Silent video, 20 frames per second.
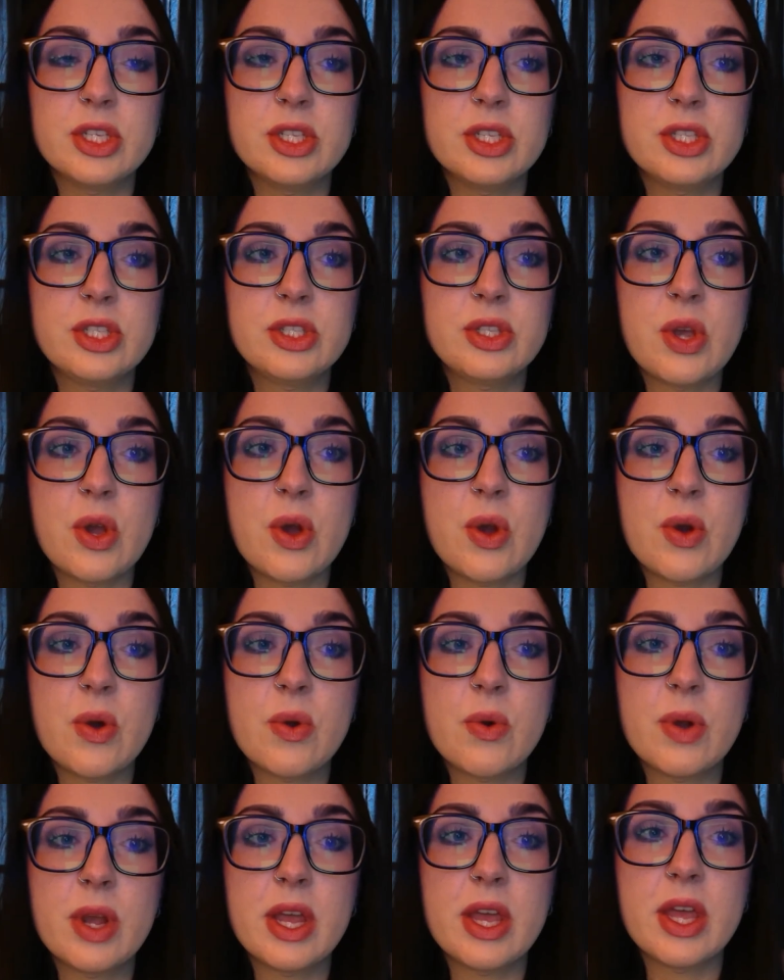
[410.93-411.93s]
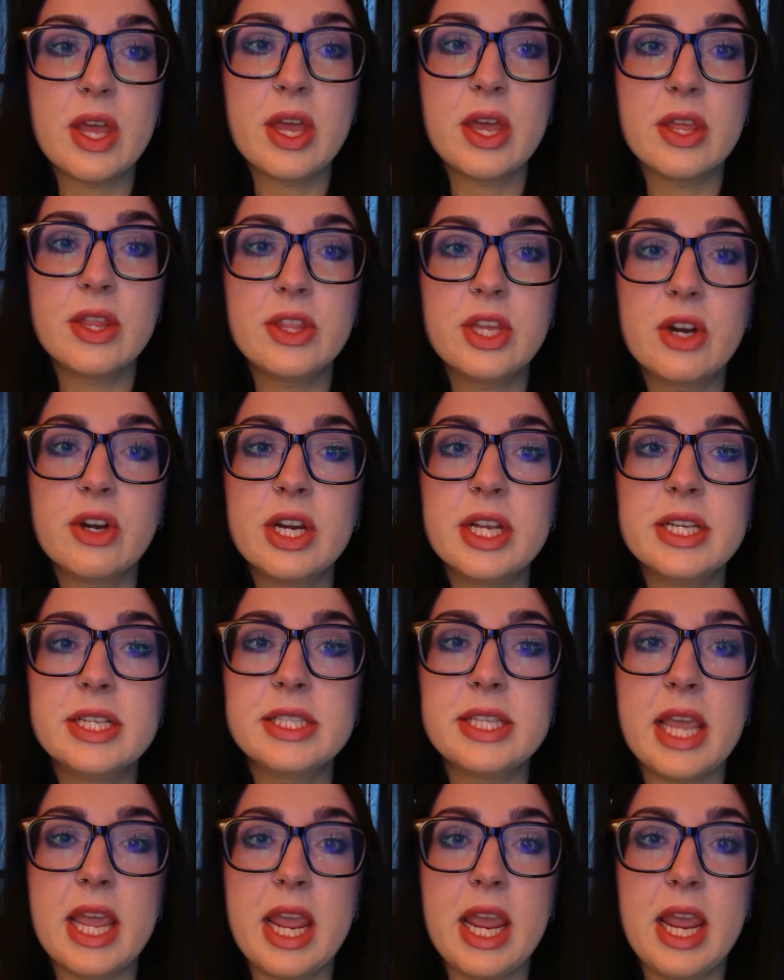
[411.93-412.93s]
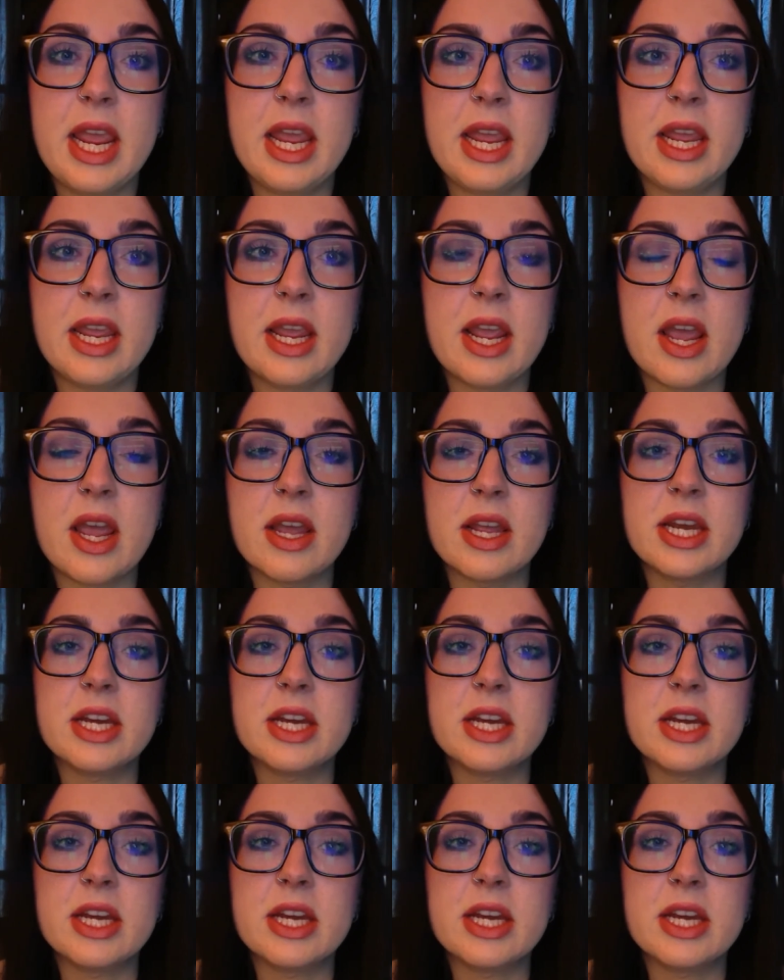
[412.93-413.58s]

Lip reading: So there is an